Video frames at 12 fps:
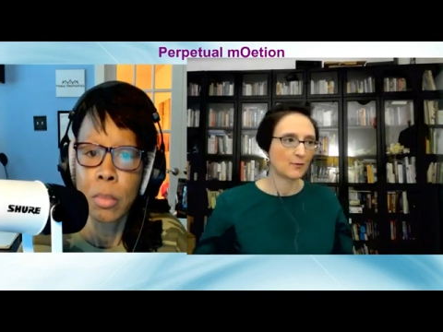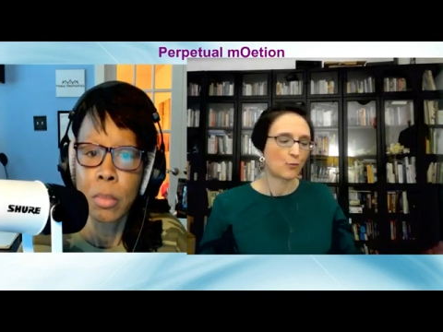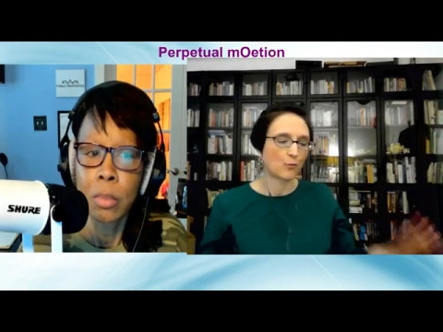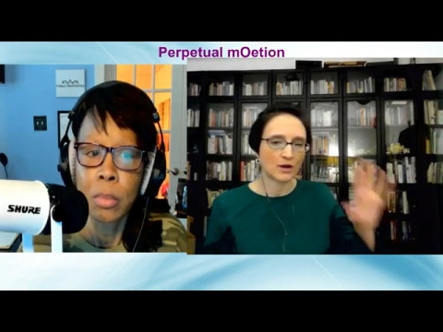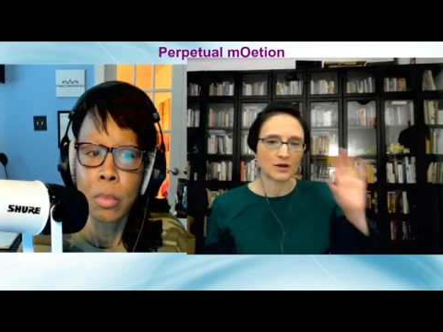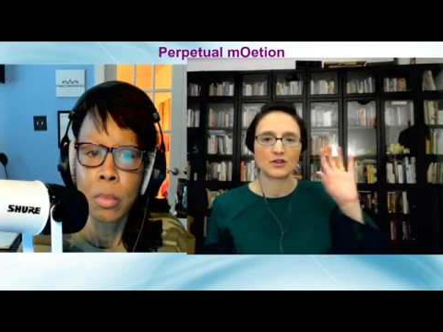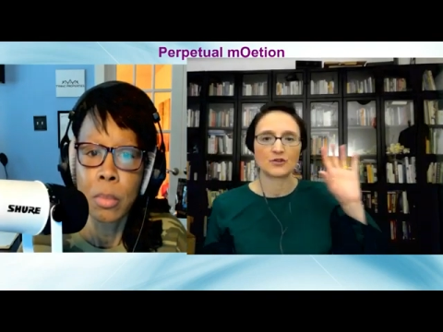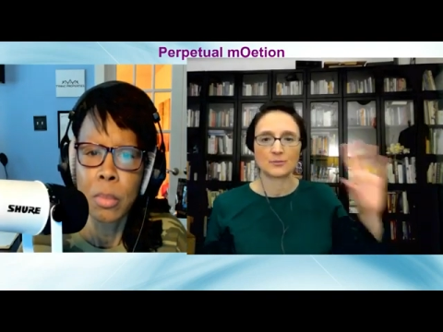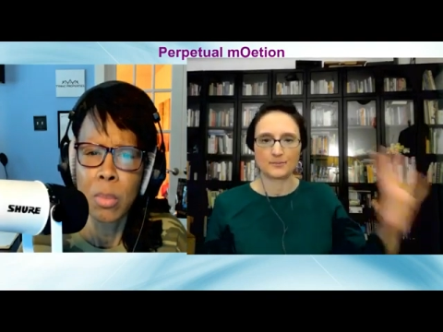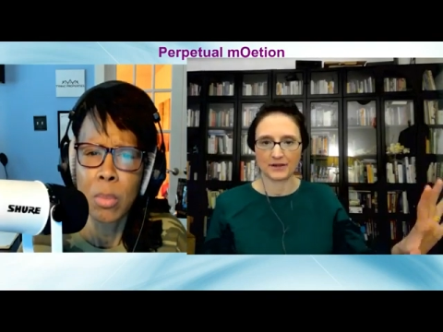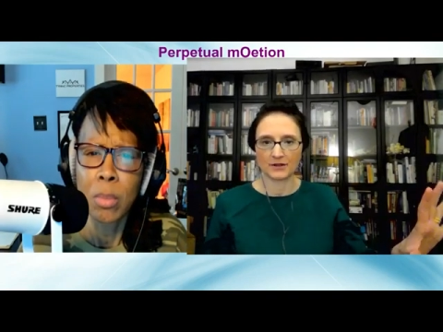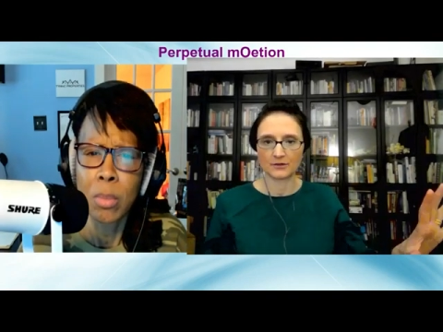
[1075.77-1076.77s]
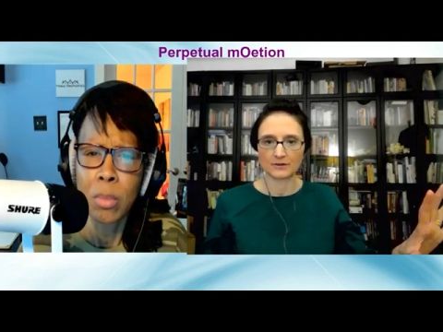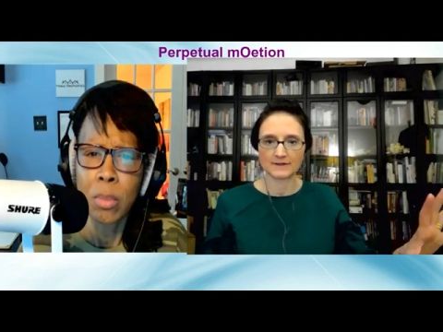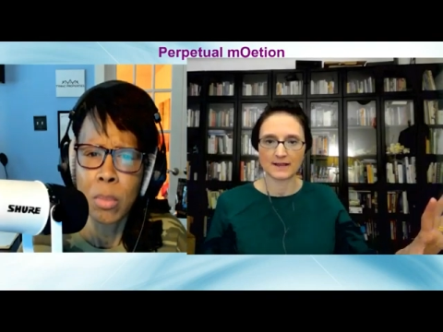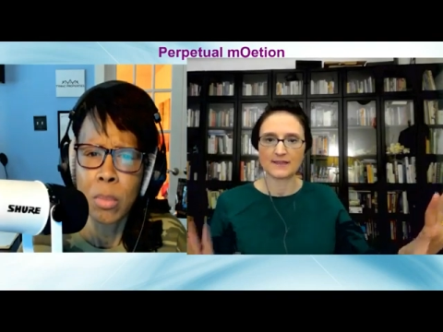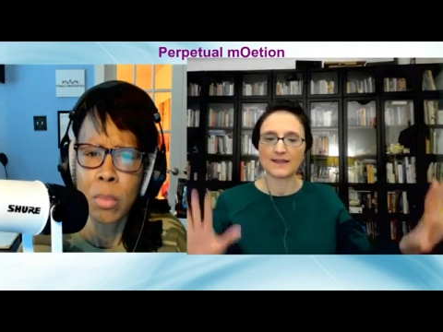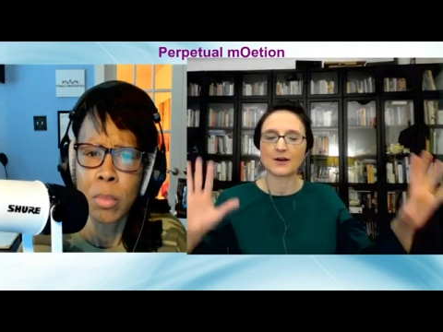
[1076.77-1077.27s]
Speaker 1: And what are your
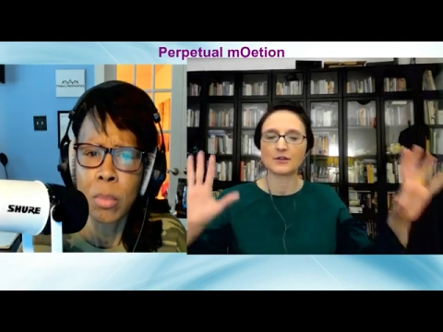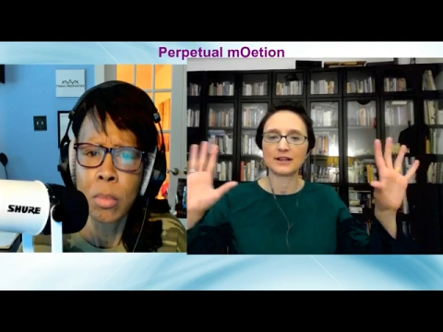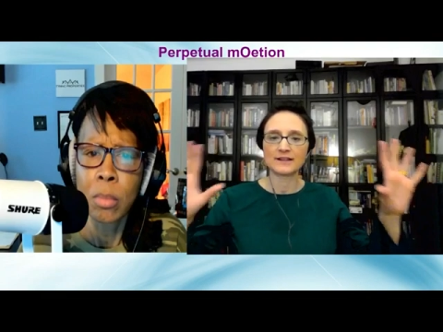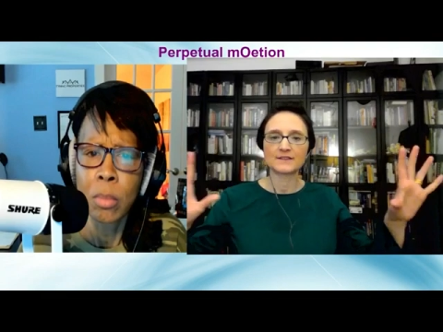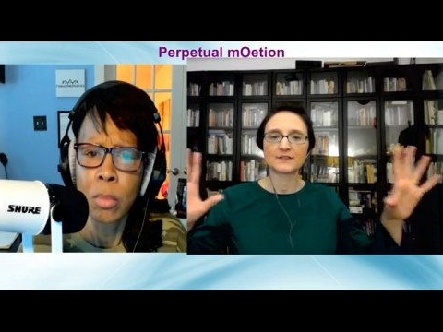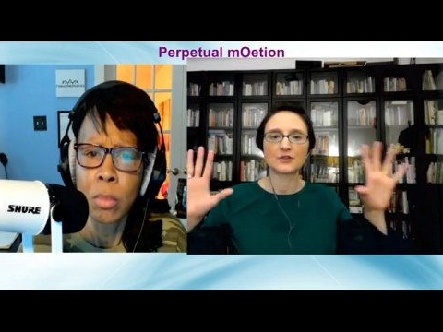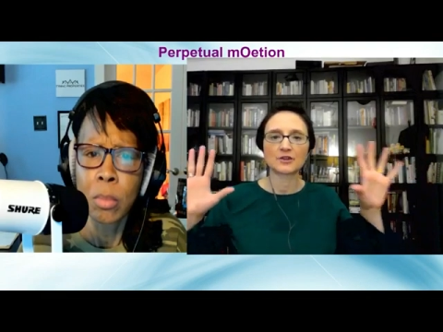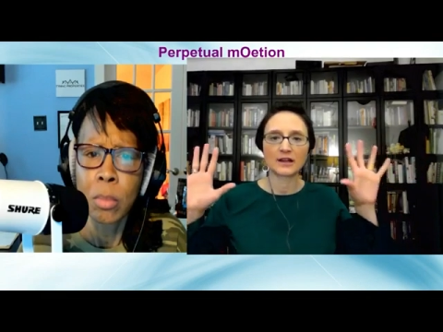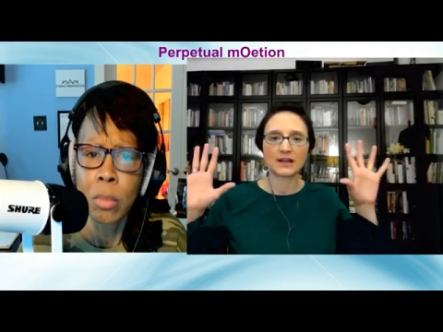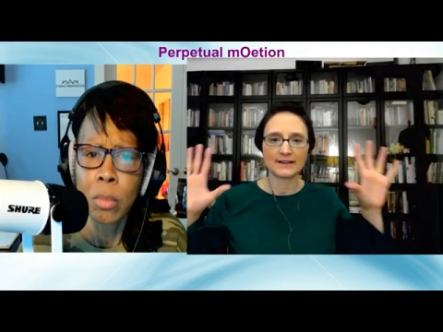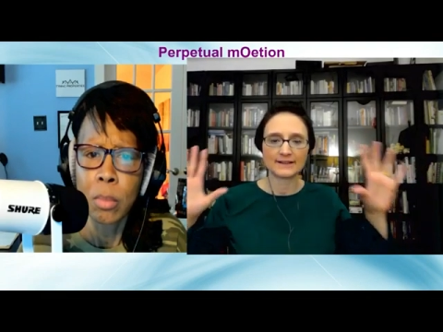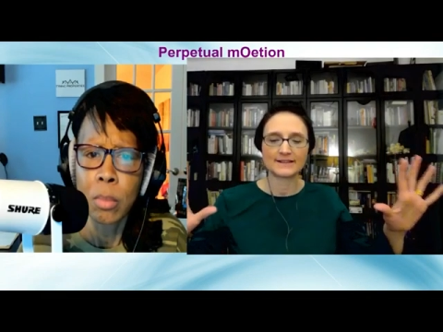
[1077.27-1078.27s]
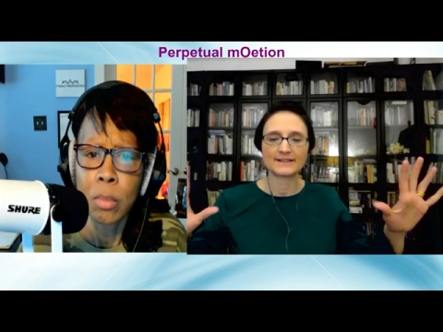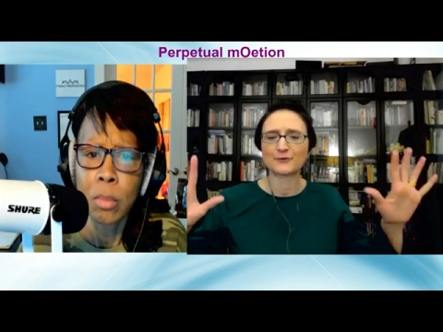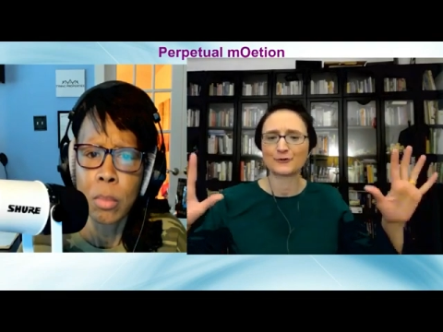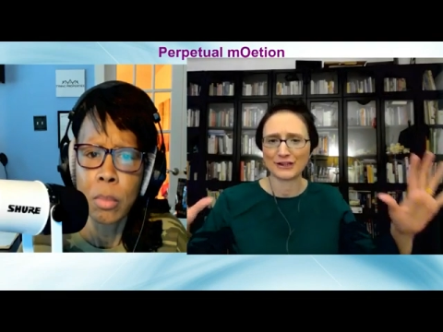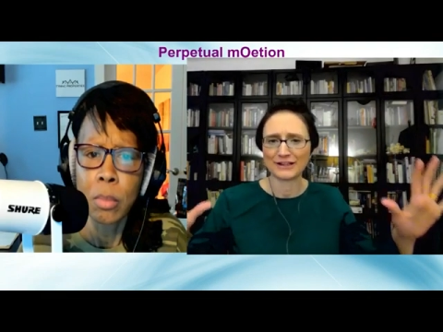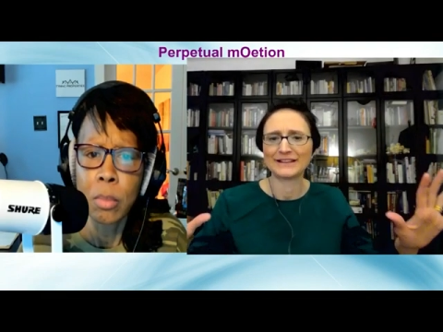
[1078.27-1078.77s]
bills? And now let's look, is
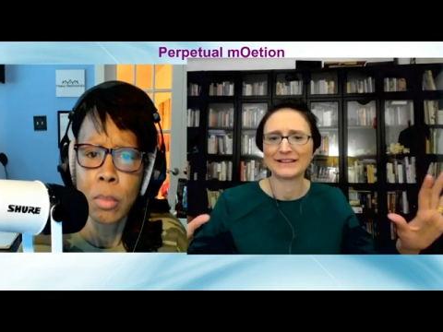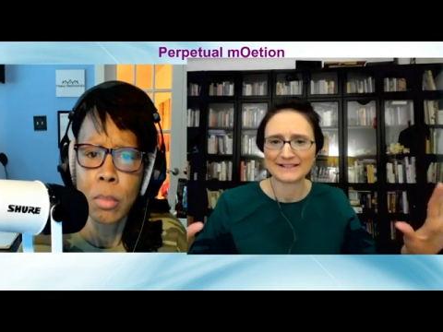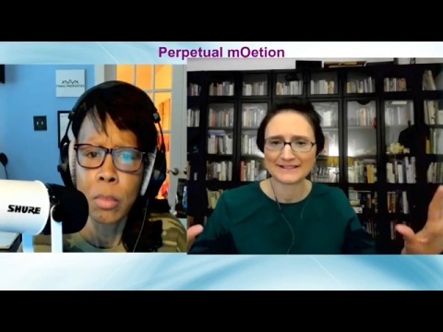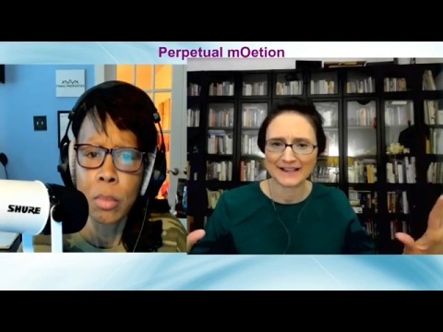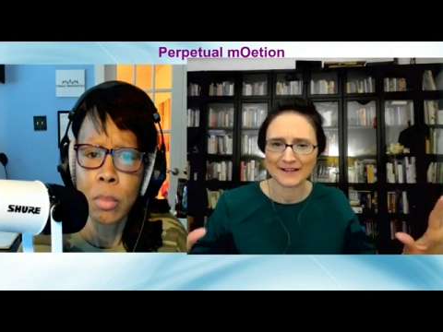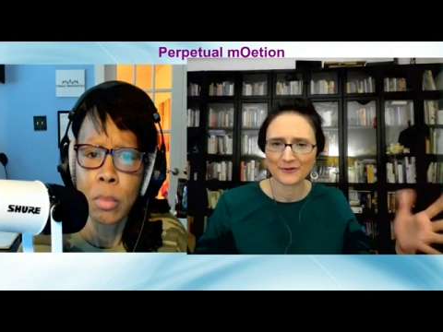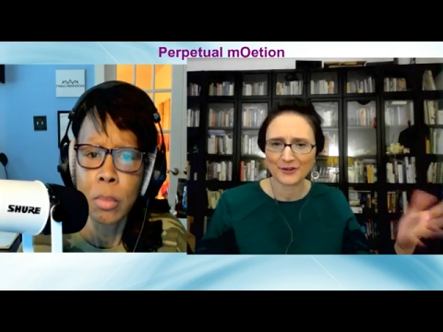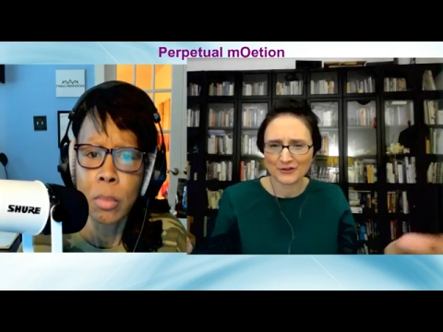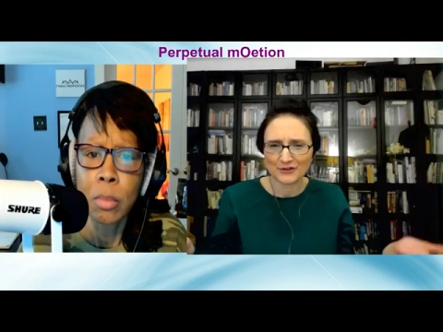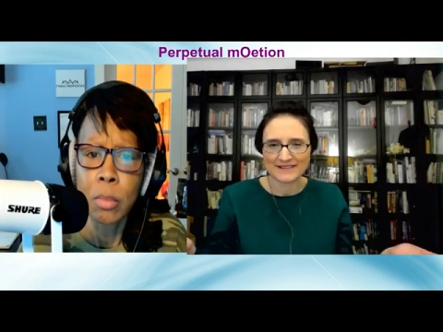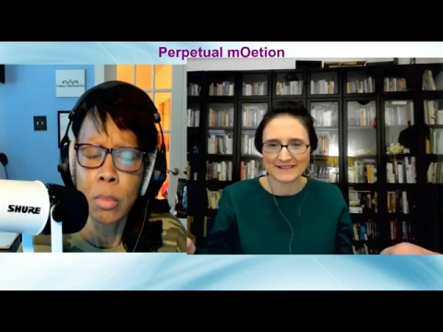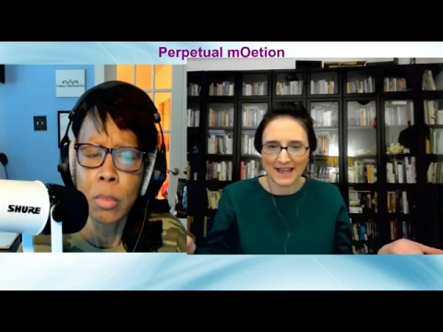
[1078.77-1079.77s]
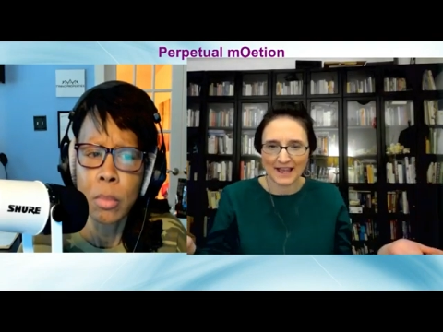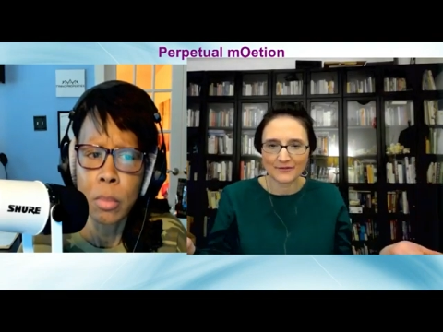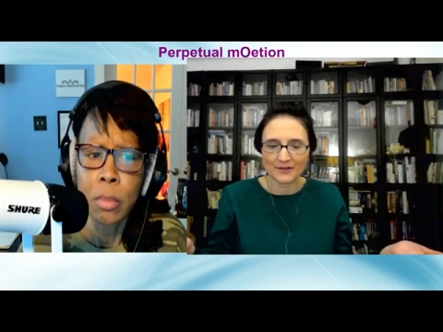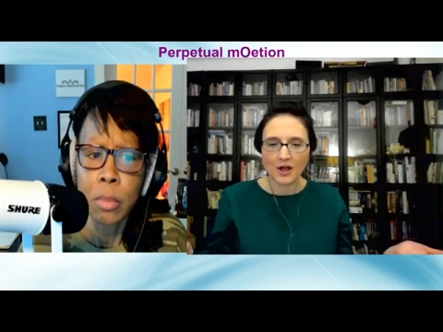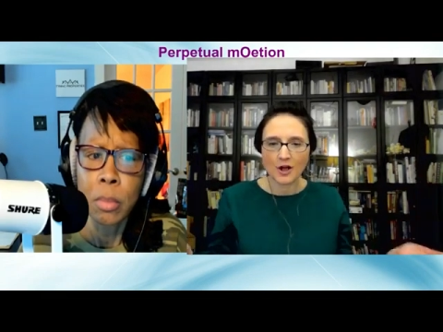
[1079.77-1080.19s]
this realistic for you to save?